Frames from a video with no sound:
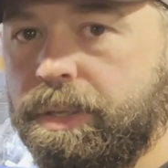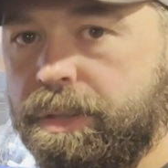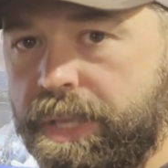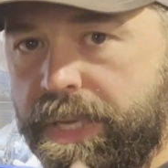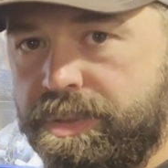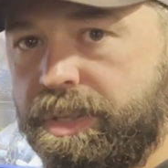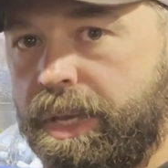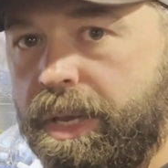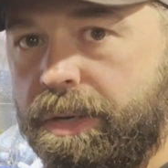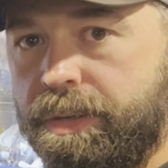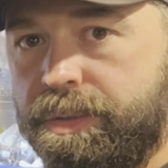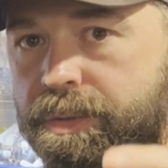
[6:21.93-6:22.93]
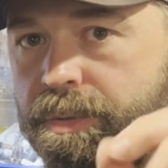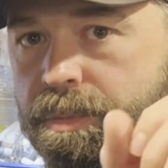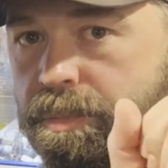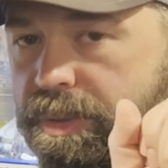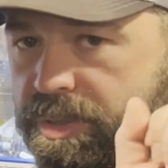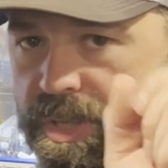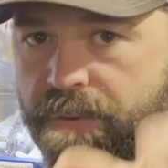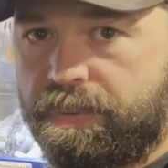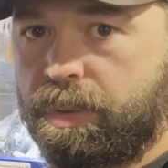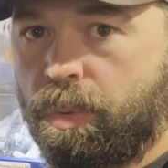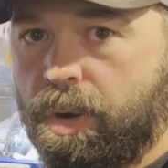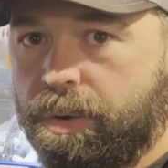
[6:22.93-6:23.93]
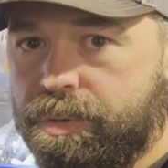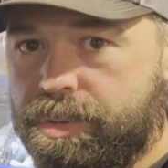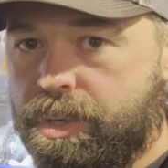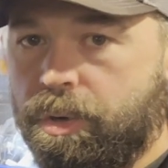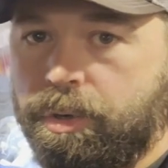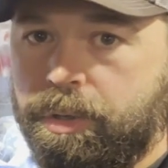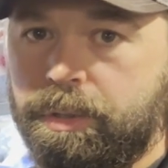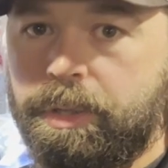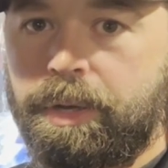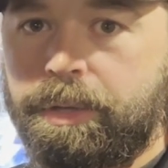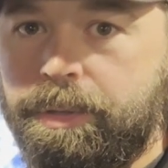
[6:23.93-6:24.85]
Thanks again. Be safe on the water this year and good luck.